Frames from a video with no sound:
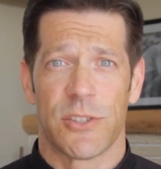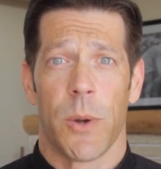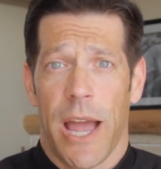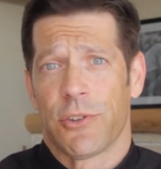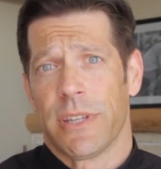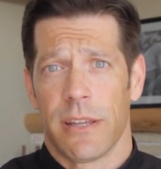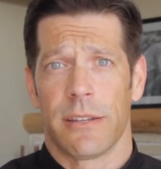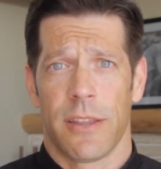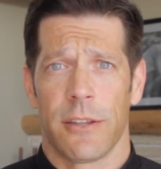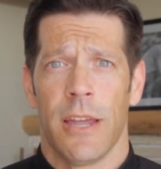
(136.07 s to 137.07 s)
So actually,
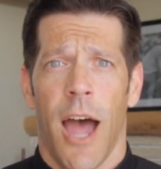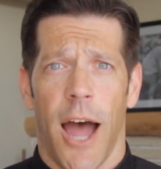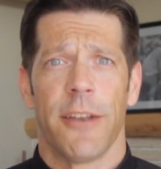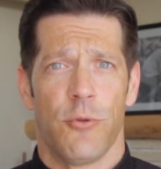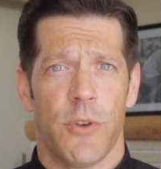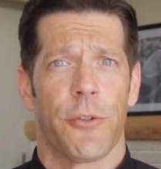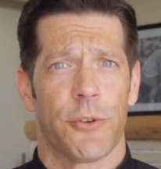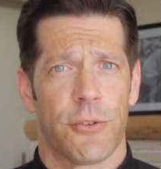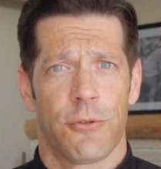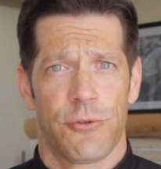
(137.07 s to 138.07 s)
another